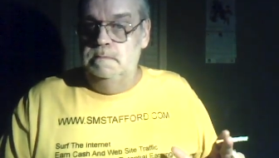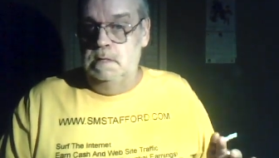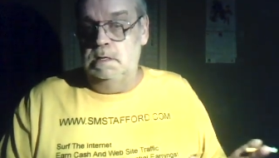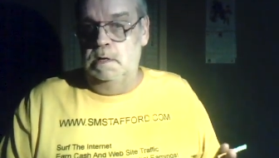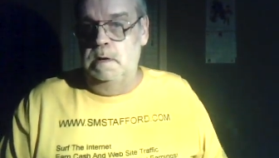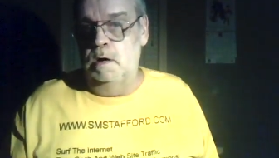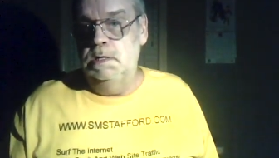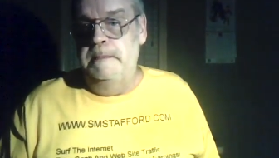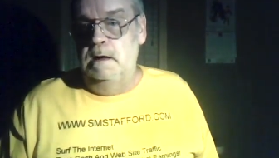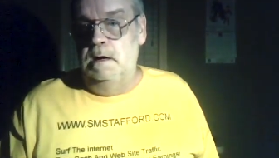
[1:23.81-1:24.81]

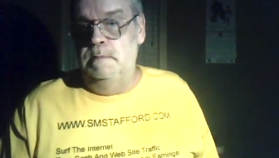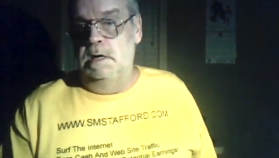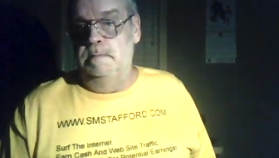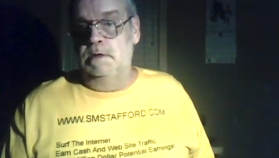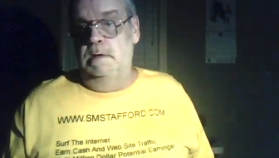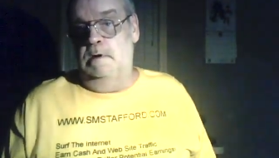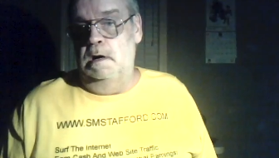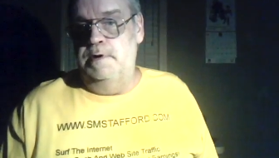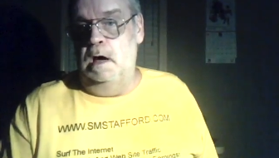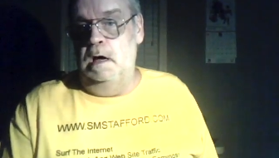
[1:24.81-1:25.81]
and and, and
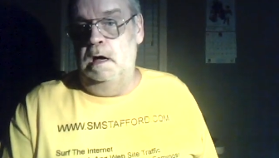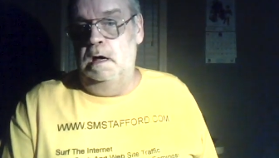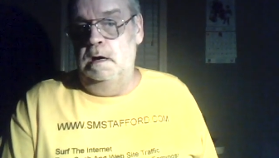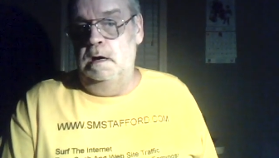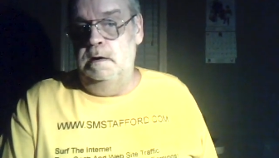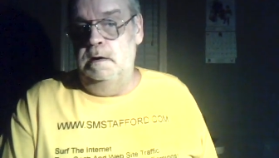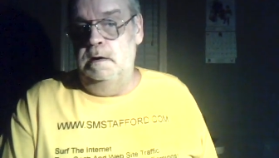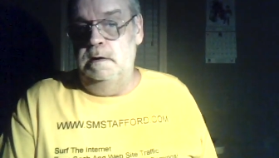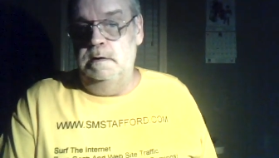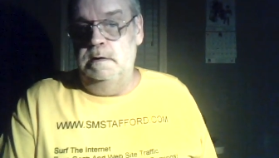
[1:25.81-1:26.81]
some little reports,